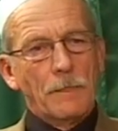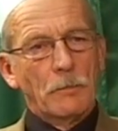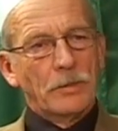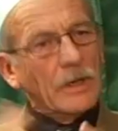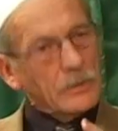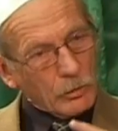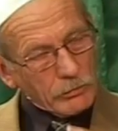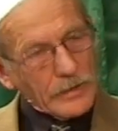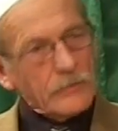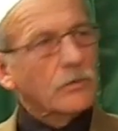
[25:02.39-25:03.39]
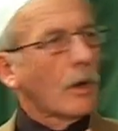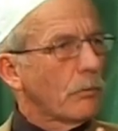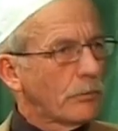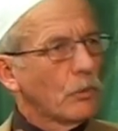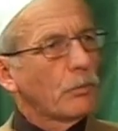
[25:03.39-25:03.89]
but I know that
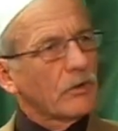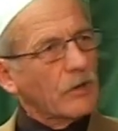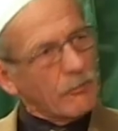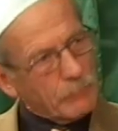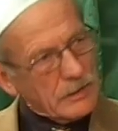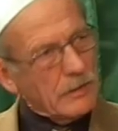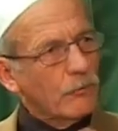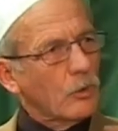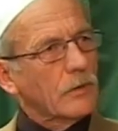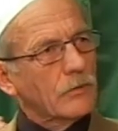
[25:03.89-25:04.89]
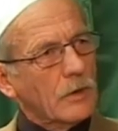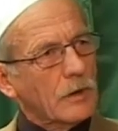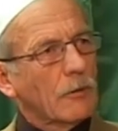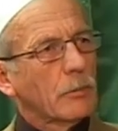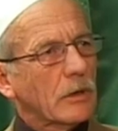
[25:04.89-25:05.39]
some pupils have been influenced,
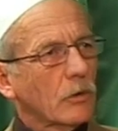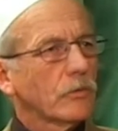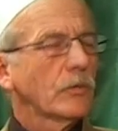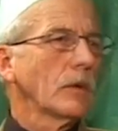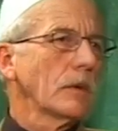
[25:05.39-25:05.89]
and now because